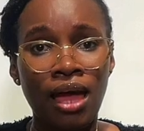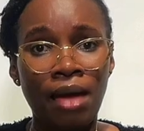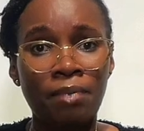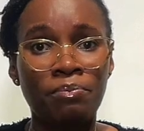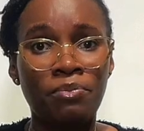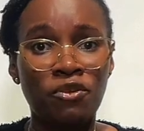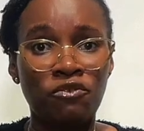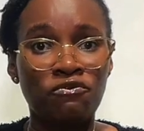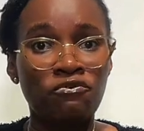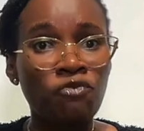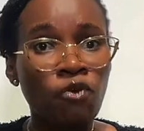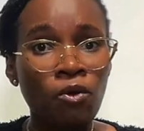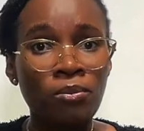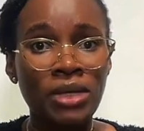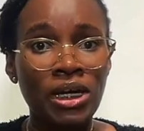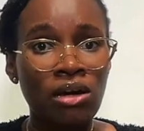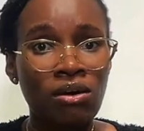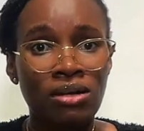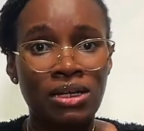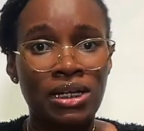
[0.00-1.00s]
and
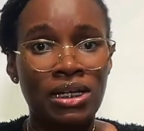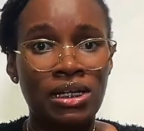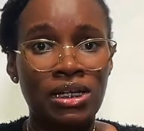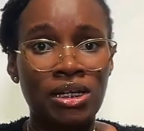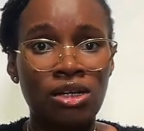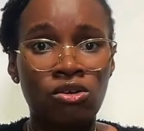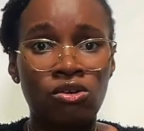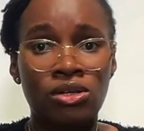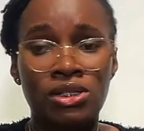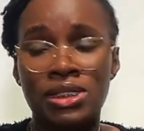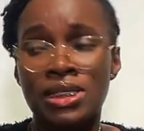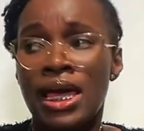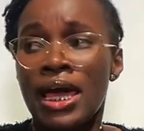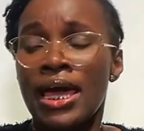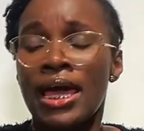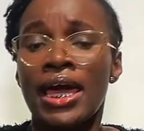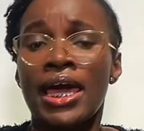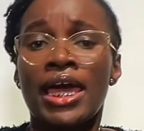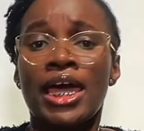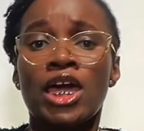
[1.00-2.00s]
performing cunnilingus?
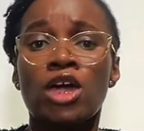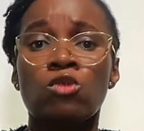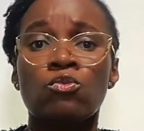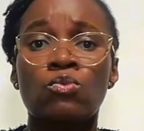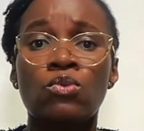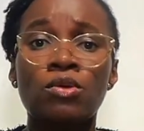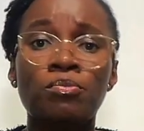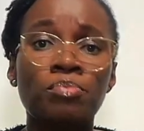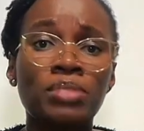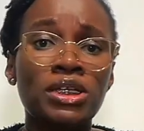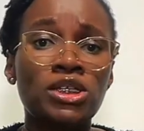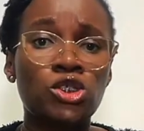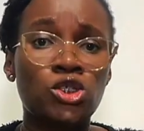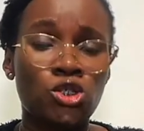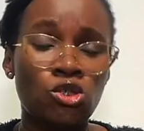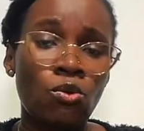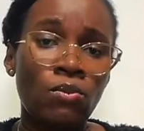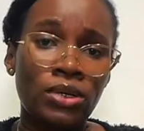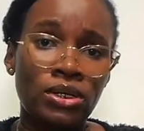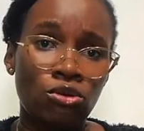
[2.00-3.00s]
It would be
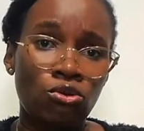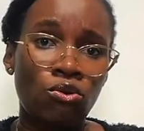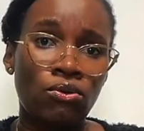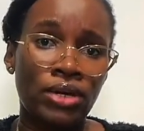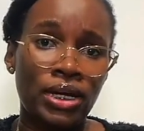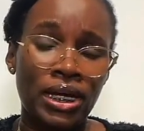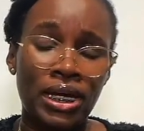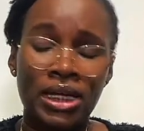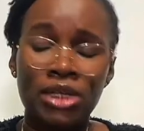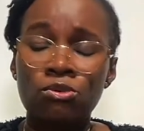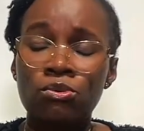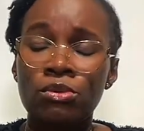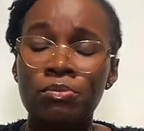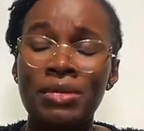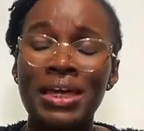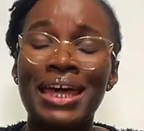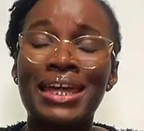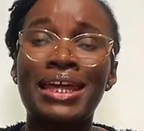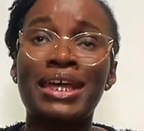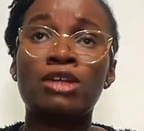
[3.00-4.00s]
so annoying. It would
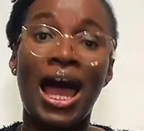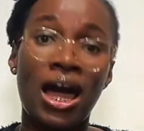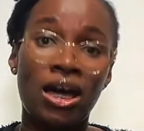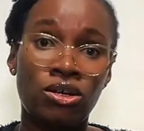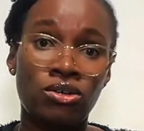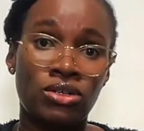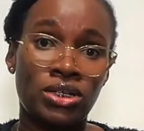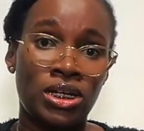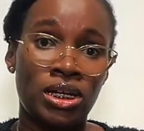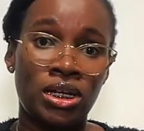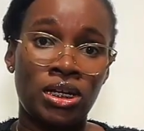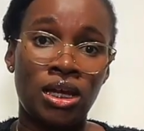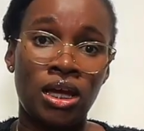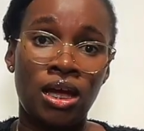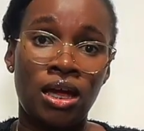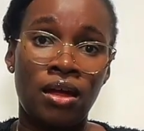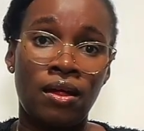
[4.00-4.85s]
be an agony.